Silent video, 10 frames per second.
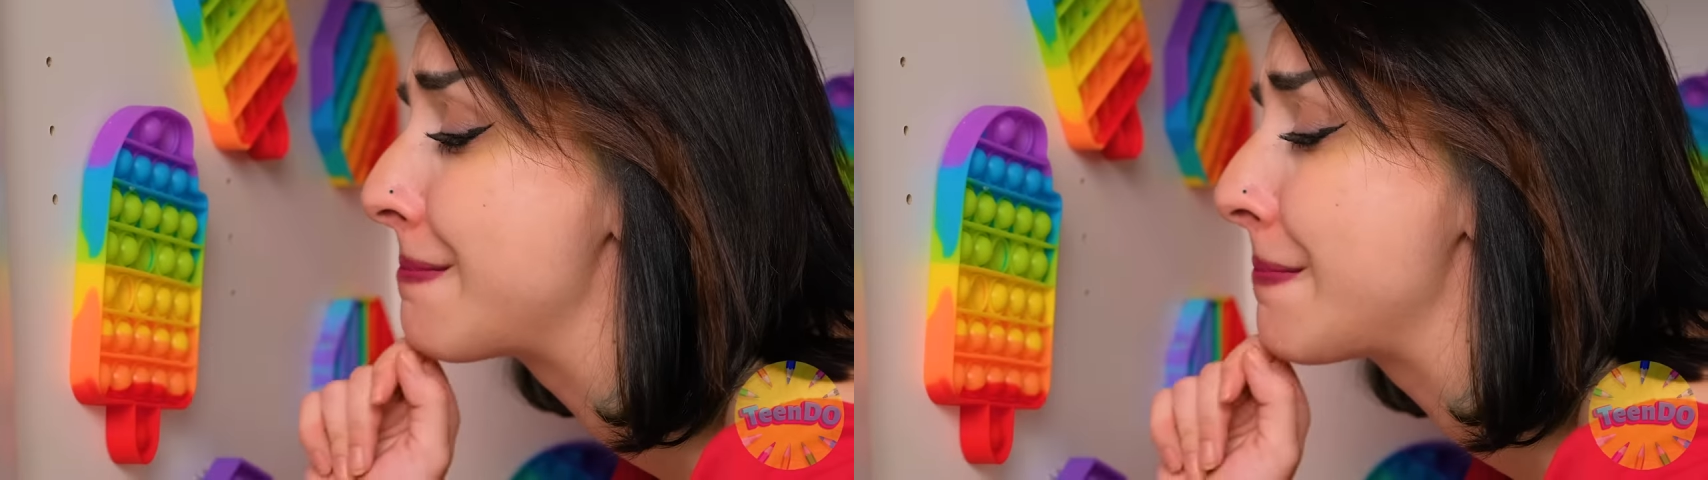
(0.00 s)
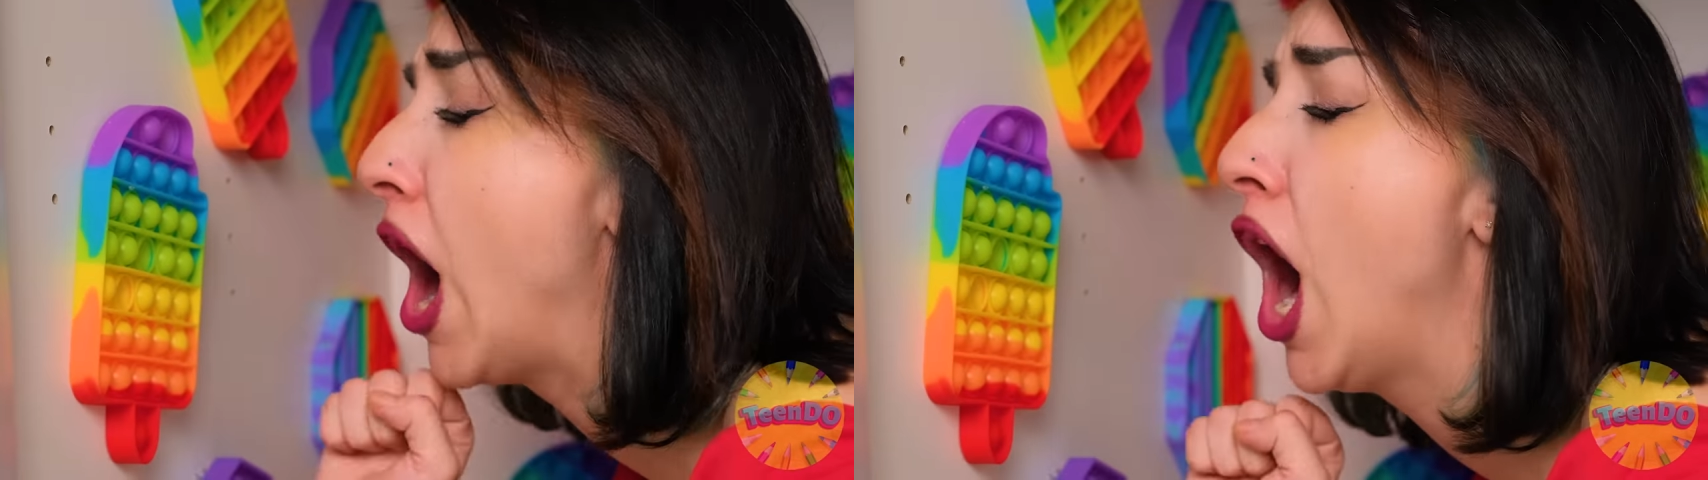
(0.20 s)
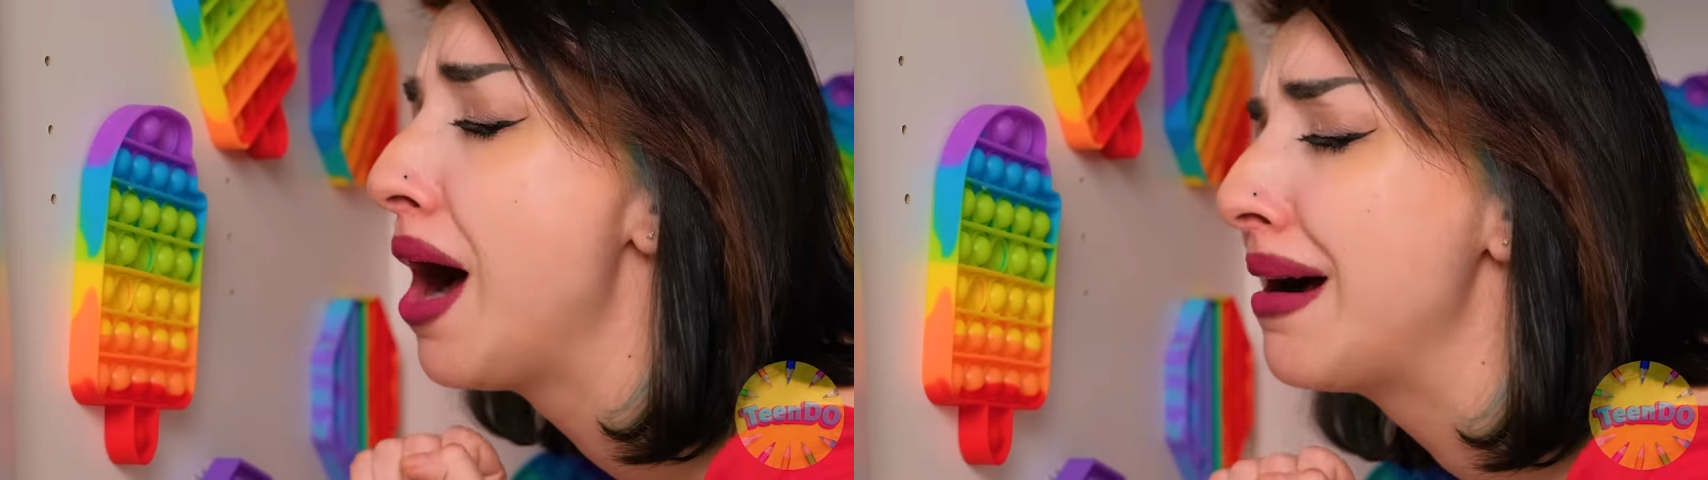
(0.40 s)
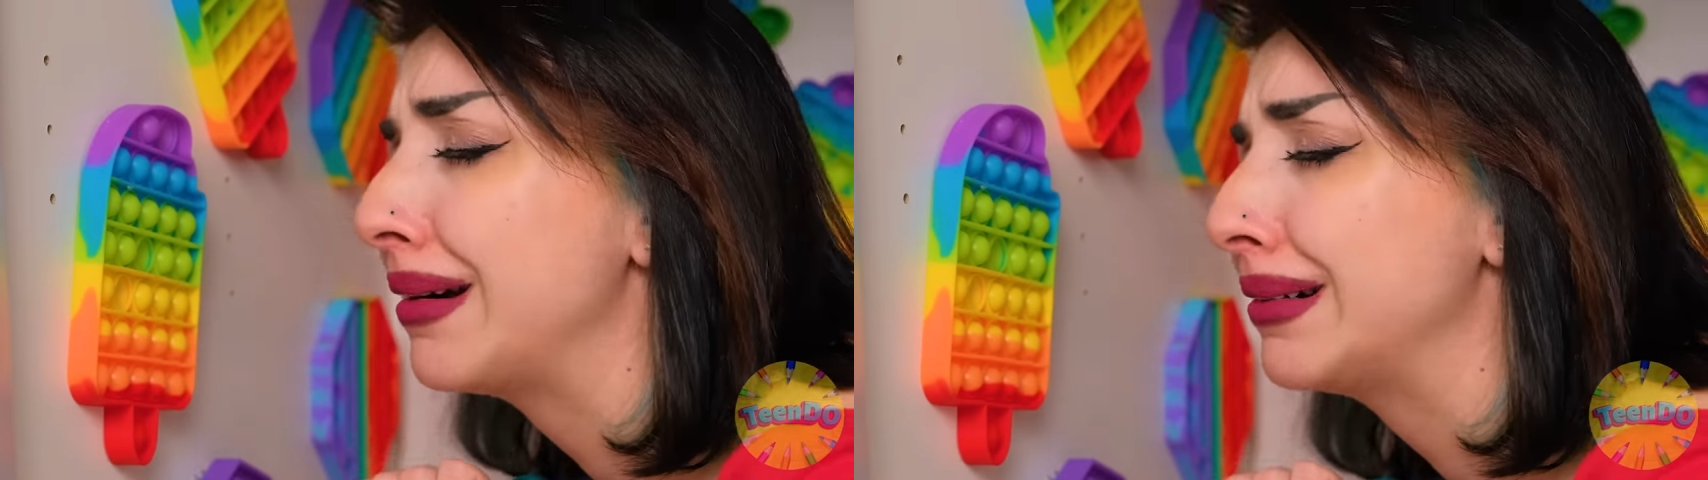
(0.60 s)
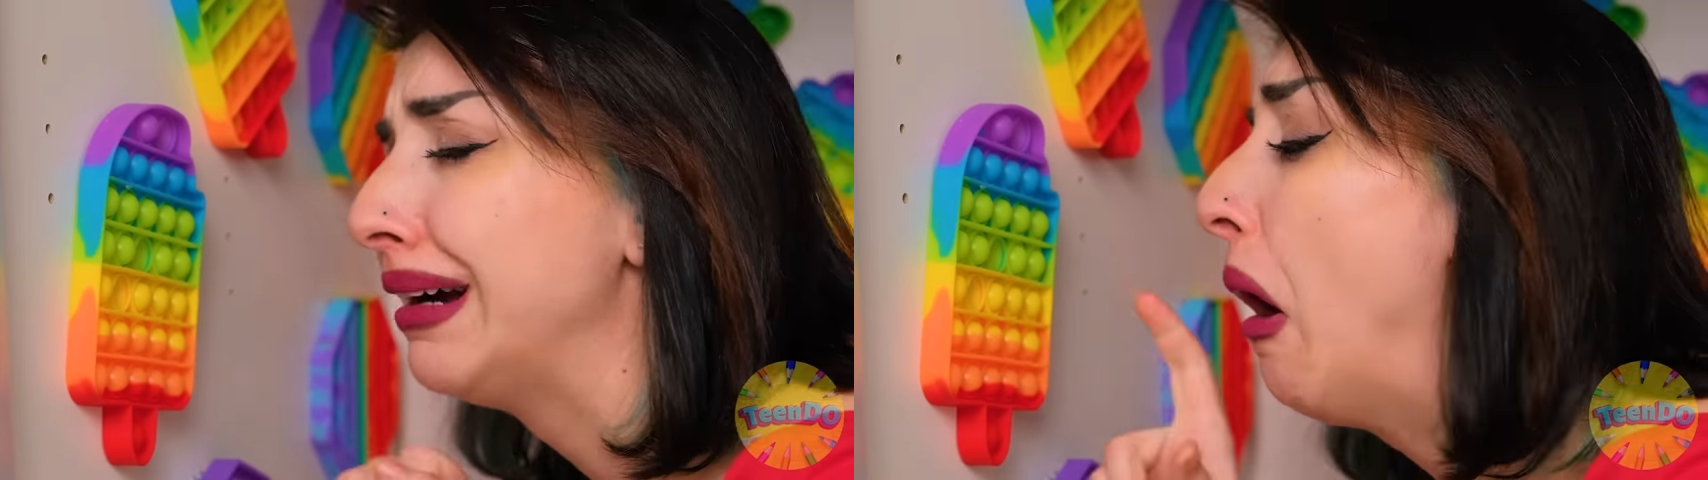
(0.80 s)
Hmm.
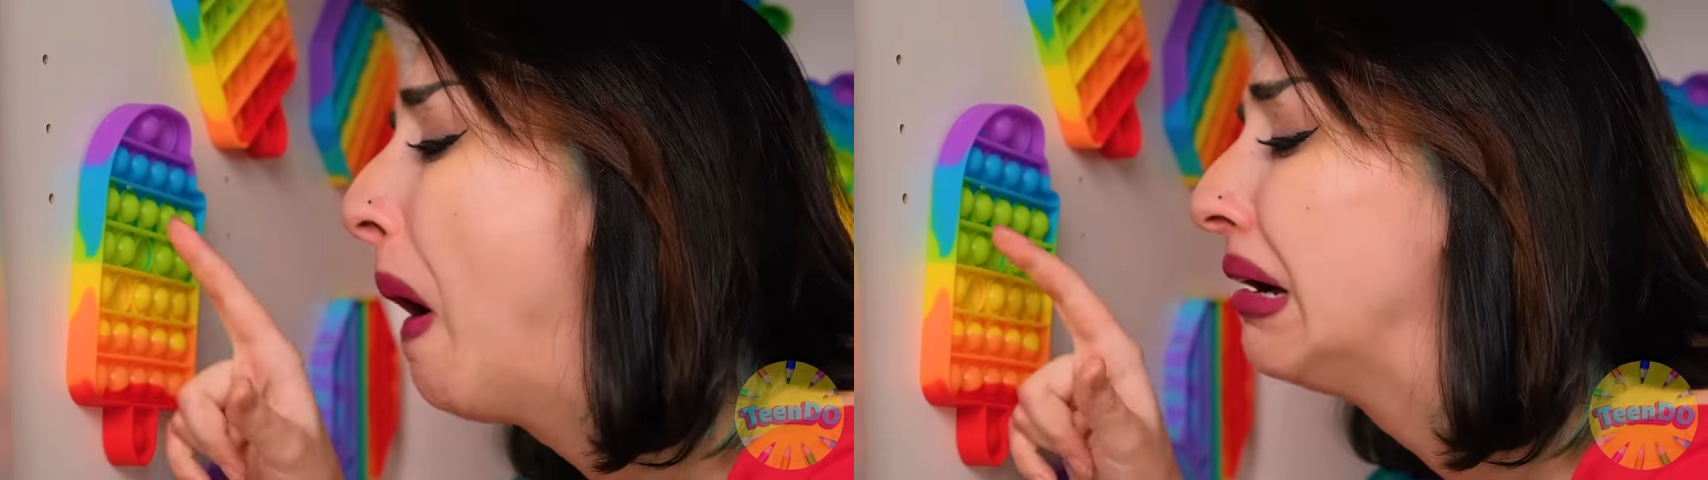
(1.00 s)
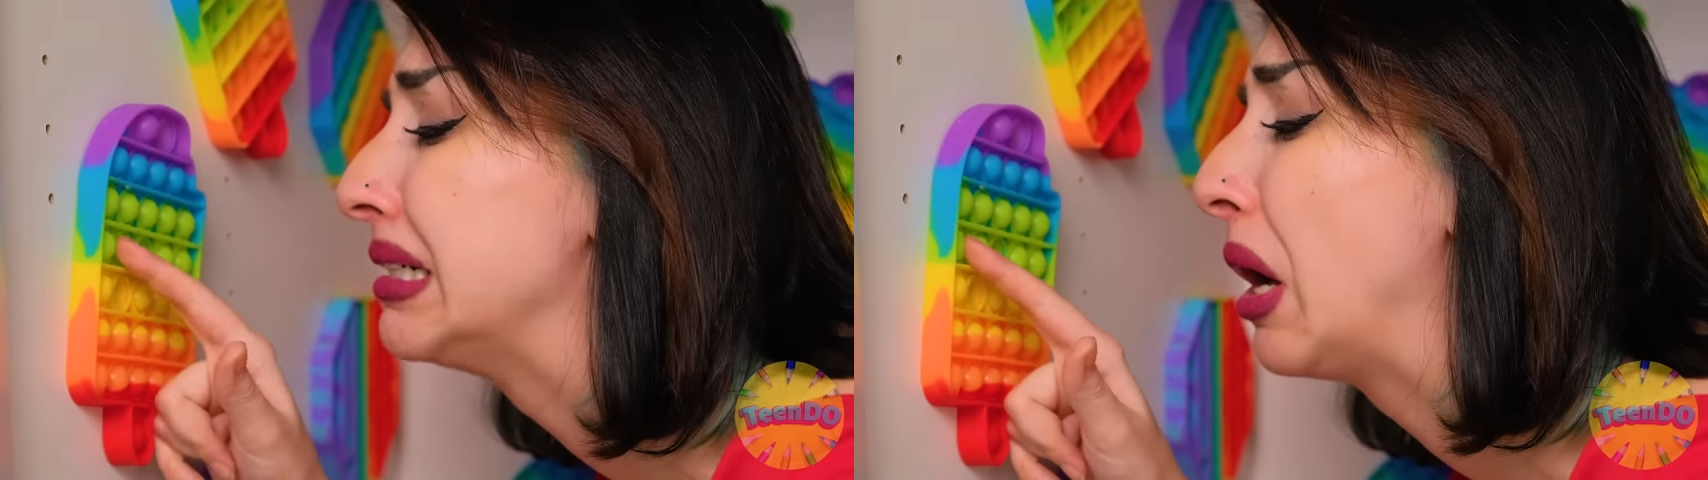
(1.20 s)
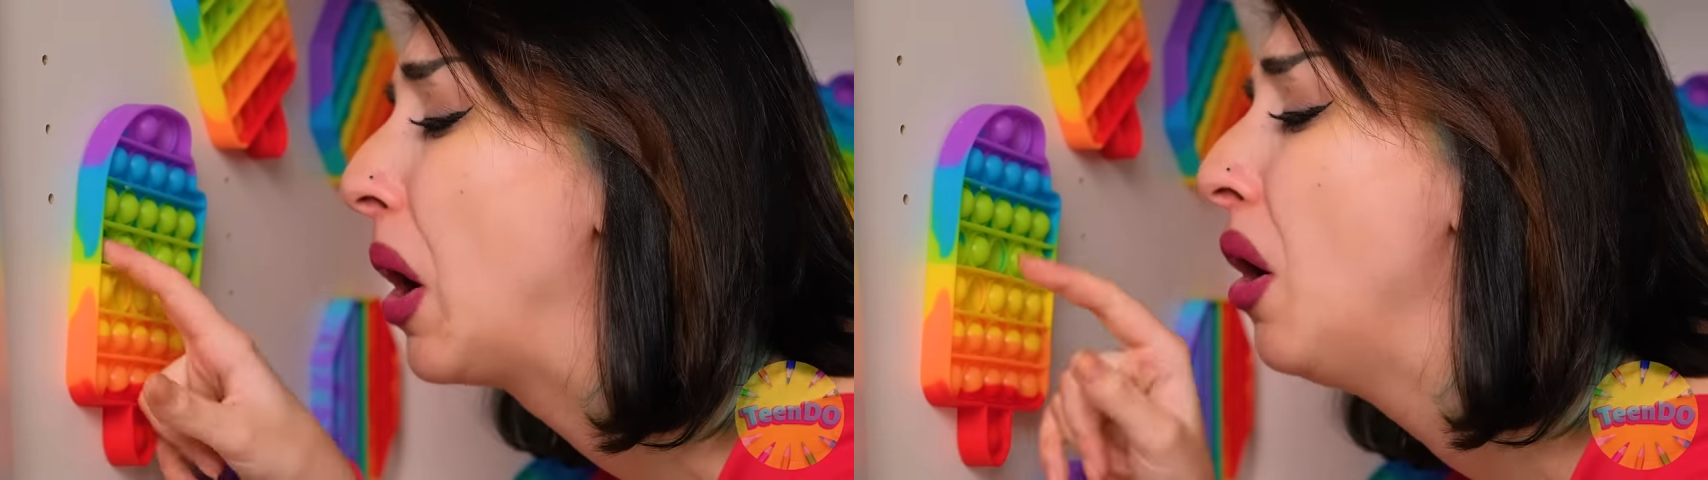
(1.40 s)
Oh, this is so good.